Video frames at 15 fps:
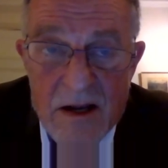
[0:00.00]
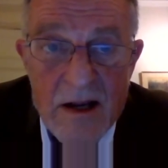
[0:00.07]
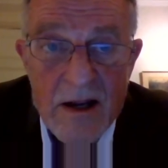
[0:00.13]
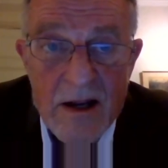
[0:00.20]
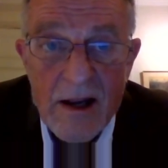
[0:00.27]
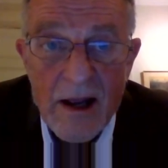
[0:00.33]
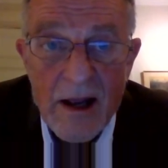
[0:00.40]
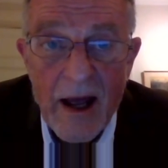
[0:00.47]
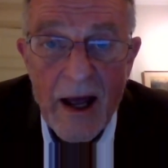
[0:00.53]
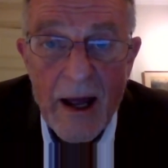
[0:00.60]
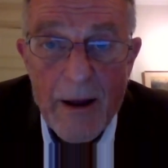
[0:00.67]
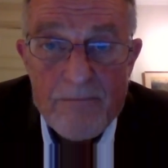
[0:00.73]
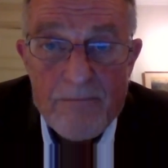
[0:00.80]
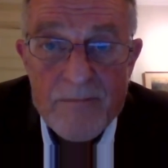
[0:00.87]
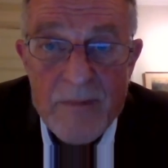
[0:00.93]

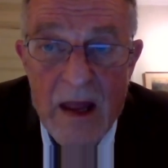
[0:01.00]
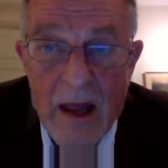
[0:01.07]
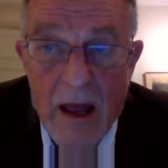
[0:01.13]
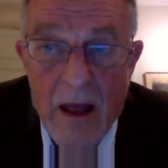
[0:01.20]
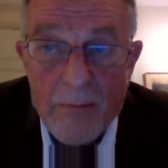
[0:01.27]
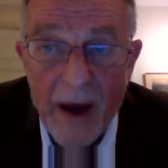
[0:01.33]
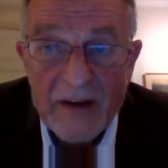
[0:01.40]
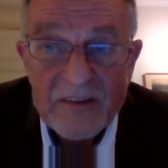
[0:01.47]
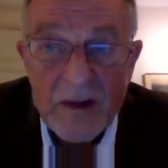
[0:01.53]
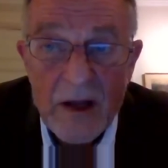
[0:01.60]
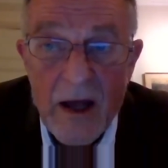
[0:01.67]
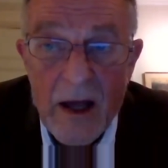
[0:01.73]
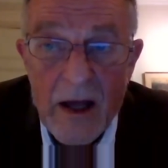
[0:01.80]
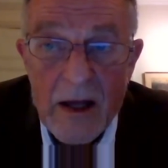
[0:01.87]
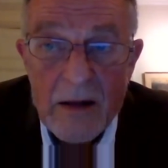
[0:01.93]
Mm-hmm. But
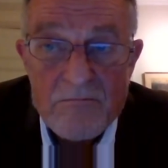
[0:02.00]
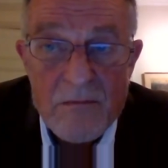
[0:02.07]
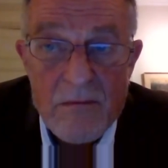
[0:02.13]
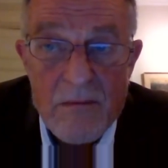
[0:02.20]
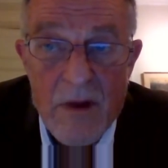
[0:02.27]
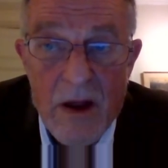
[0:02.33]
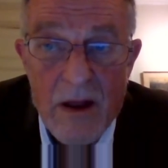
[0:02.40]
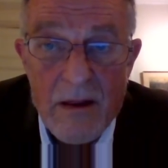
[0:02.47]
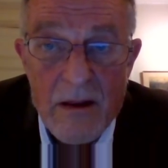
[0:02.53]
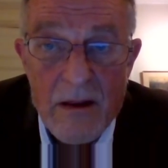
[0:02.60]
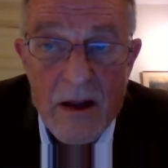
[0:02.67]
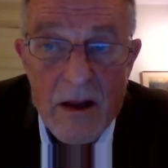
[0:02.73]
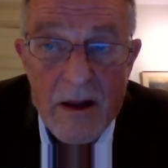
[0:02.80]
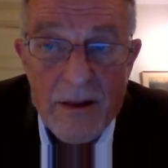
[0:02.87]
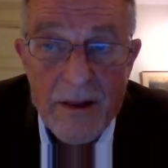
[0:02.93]

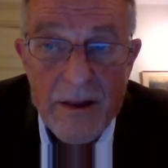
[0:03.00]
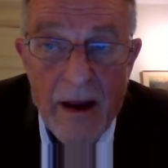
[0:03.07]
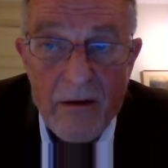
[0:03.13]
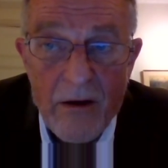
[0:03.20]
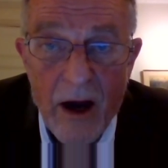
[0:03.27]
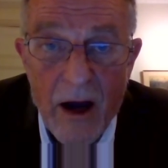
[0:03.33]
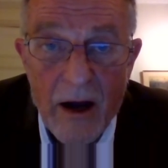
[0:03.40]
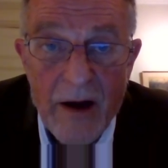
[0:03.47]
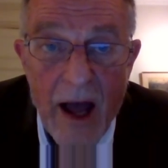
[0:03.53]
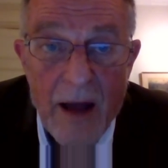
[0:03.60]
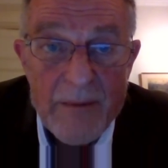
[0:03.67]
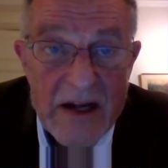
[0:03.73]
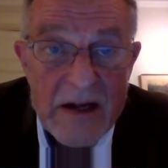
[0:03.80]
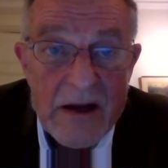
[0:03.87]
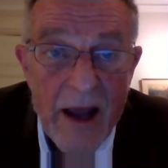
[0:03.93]
there are,
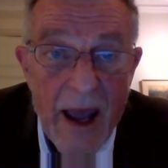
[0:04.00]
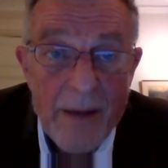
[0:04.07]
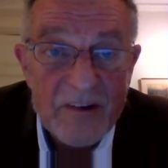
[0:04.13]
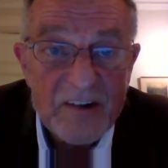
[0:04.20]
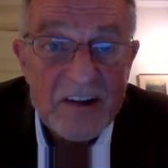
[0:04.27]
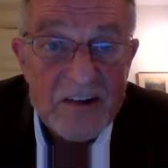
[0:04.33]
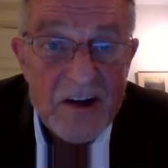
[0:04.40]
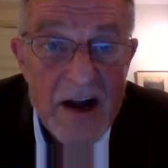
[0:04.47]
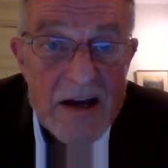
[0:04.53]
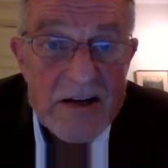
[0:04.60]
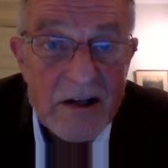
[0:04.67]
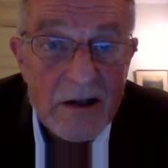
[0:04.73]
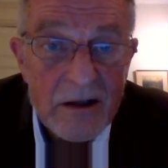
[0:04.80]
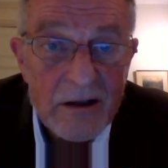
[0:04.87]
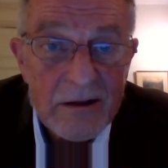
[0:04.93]
Amnesty
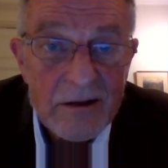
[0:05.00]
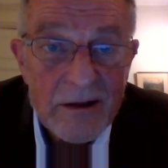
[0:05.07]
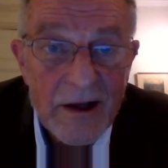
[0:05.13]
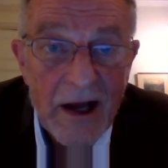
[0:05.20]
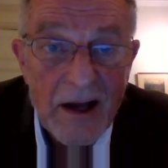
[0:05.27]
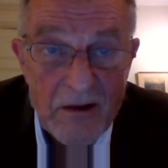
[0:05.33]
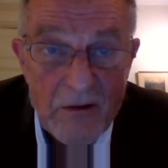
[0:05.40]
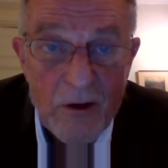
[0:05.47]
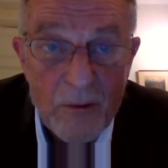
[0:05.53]
International, in the